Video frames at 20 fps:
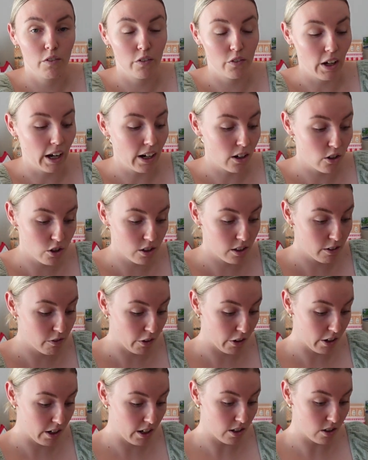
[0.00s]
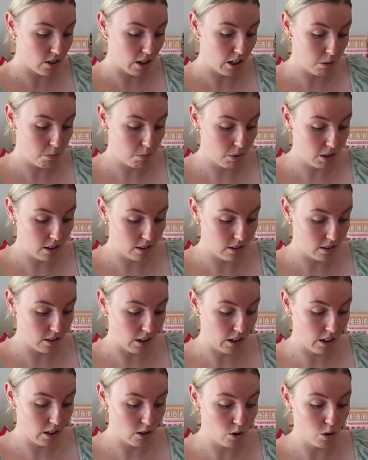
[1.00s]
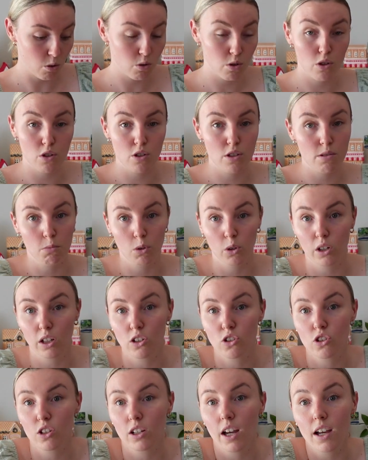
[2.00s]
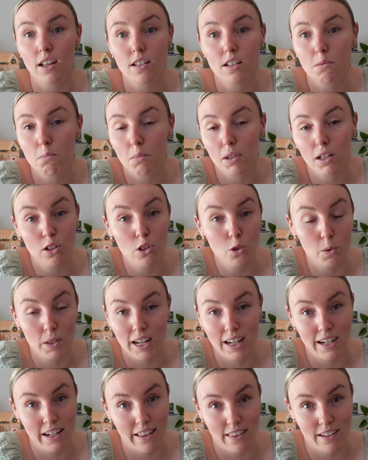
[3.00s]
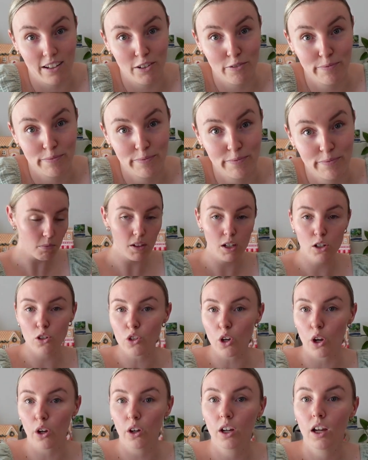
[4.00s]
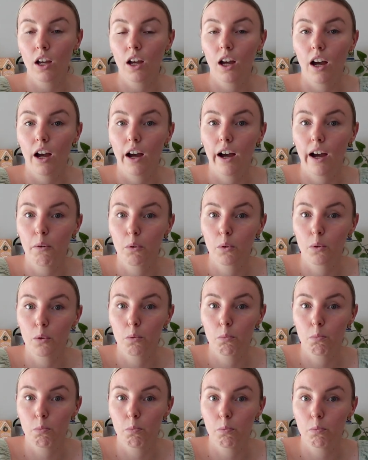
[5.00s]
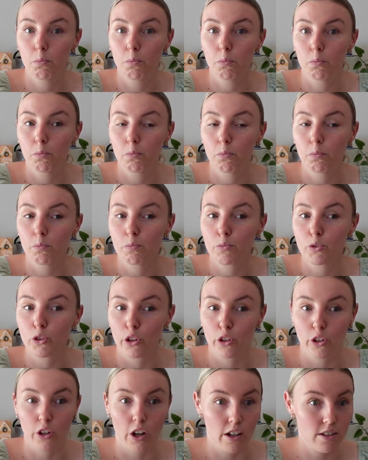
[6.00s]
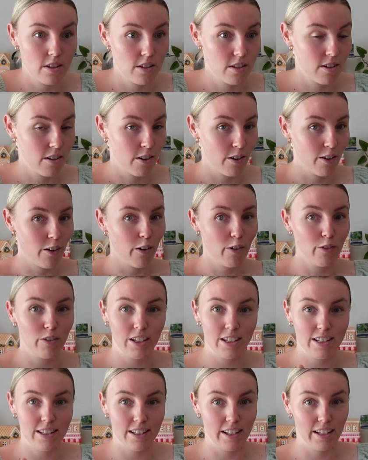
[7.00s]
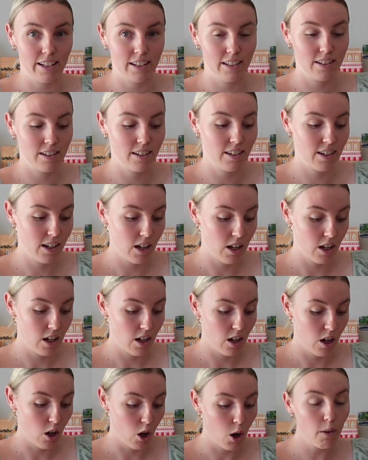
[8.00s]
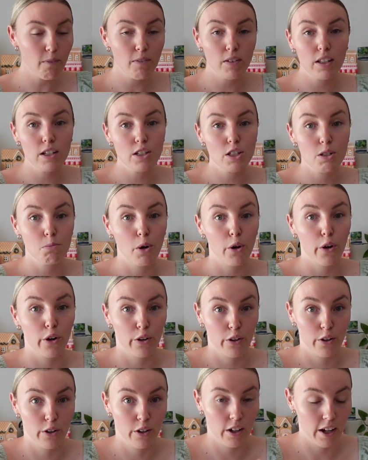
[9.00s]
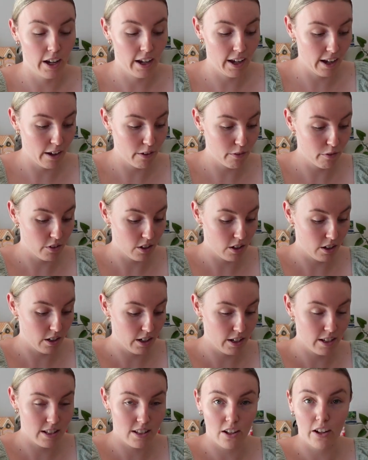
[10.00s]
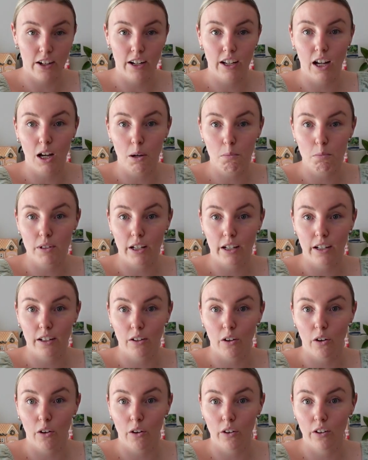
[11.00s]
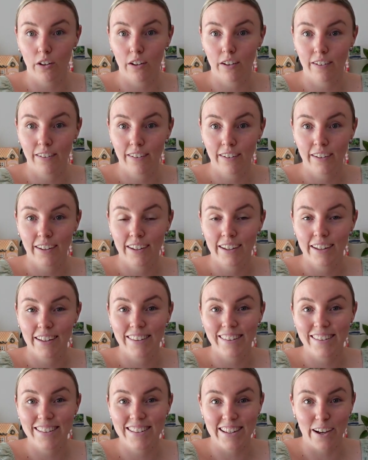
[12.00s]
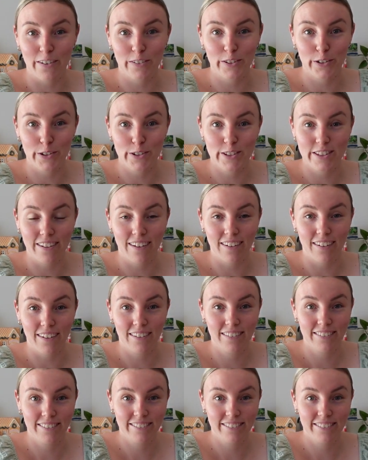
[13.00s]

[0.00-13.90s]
actually very excited because, like I told you this morning, she hasn't been doing anything. So I will show you guys, obviously, hopefully tomorrow. I have an exciting update on the sourdough starter.